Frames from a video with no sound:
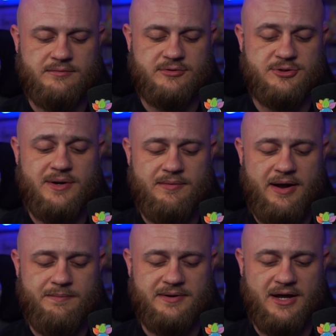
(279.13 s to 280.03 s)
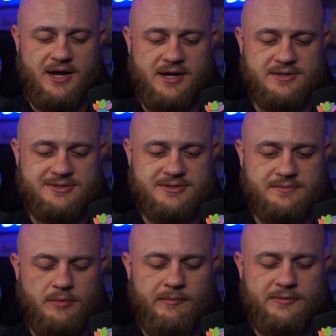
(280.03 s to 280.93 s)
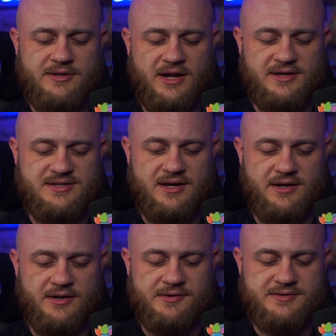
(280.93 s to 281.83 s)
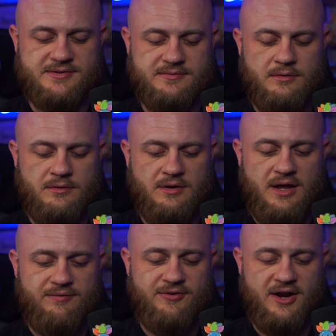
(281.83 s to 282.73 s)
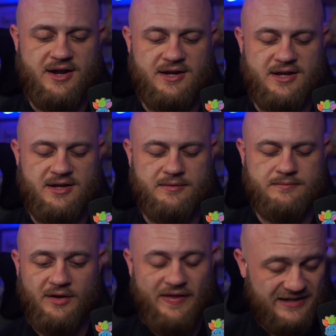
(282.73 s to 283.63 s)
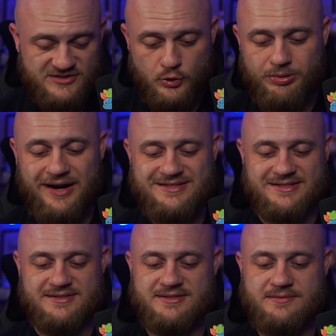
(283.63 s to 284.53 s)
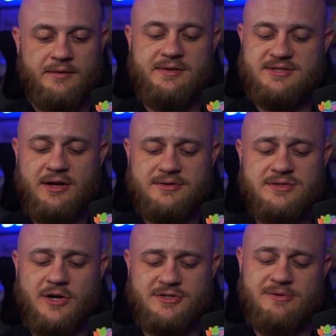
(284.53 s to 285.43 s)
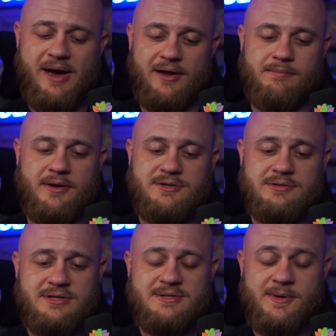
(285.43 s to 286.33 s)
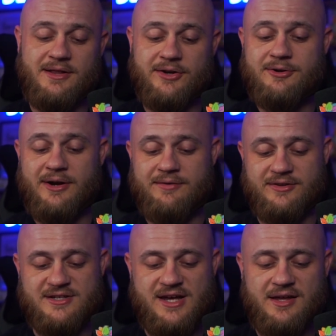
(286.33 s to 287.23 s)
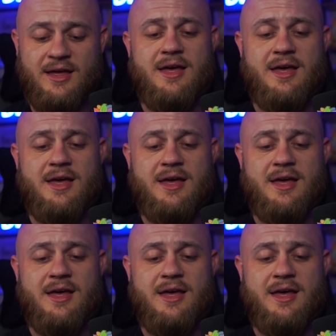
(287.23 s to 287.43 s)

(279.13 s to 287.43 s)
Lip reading: retreat Rapidash, promote the Ninetales, hit for 90, and that's 2 prizes. These challenges aren't too bad, but you do need to be a little creative with the deck